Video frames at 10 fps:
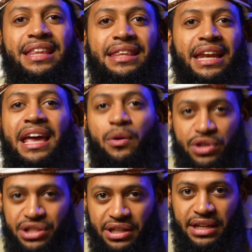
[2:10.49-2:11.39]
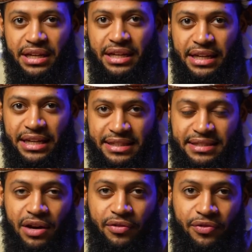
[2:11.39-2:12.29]
the language
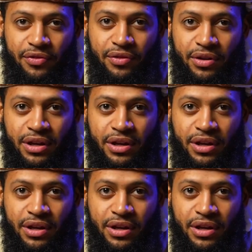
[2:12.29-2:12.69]
itself.